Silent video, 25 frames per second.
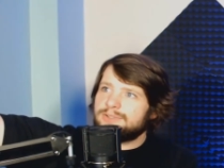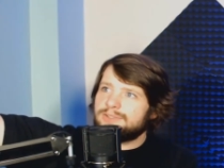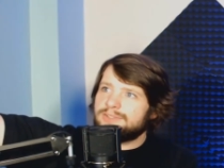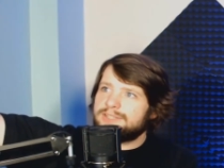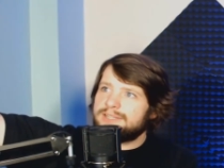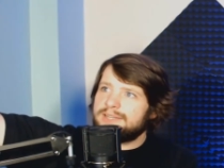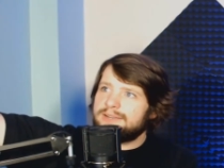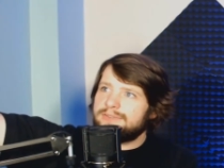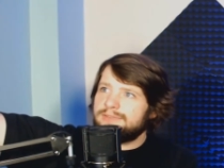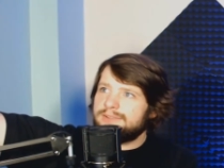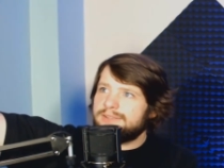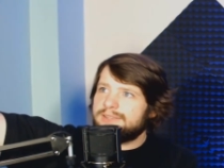
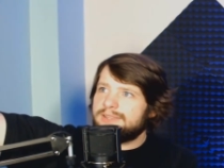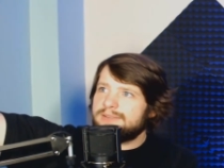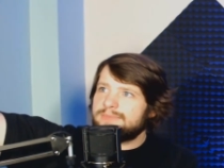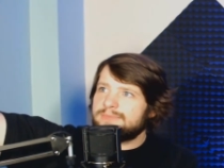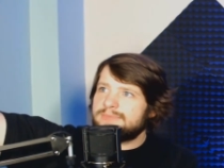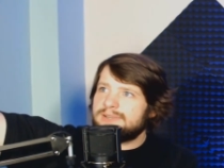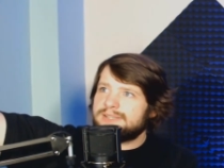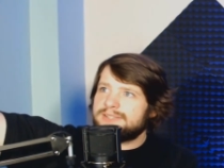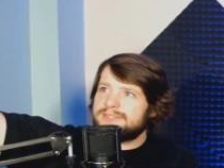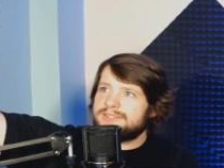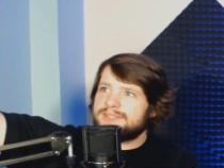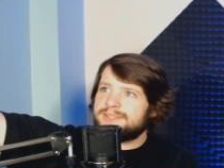and everything
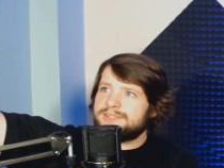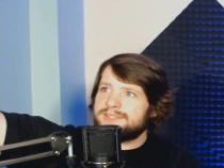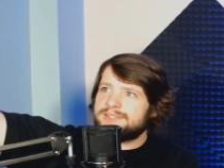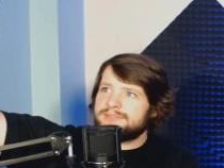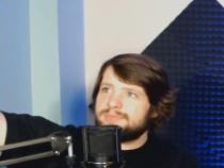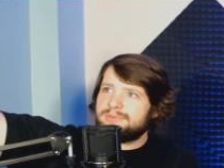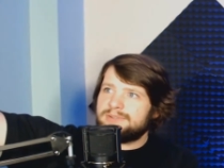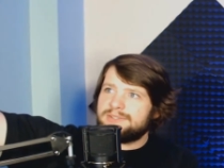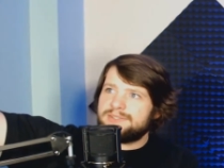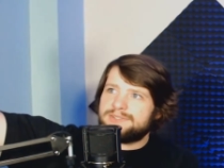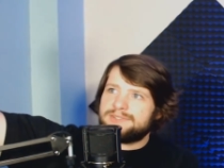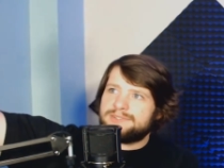makes sense.
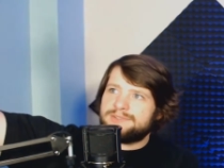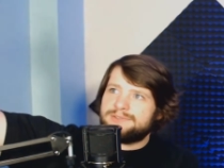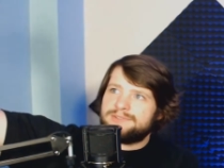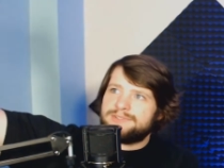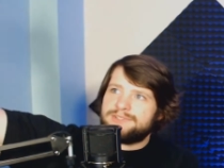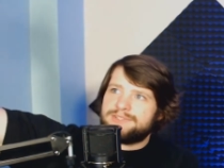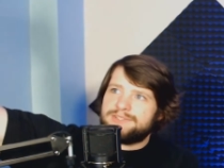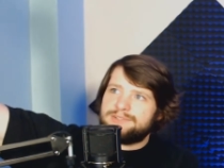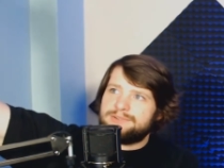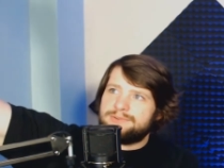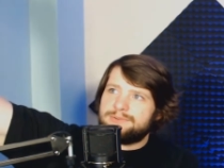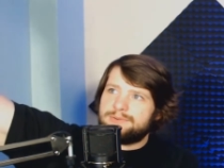But as soon
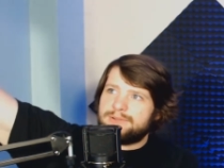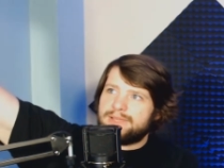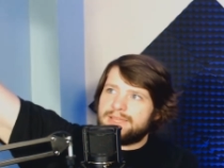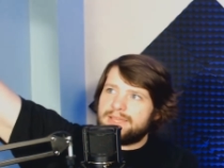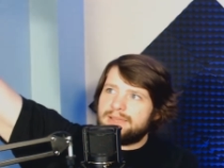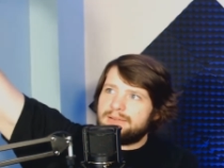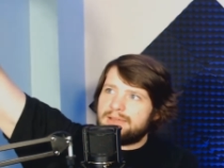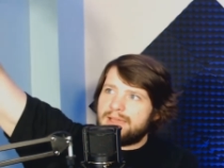as you get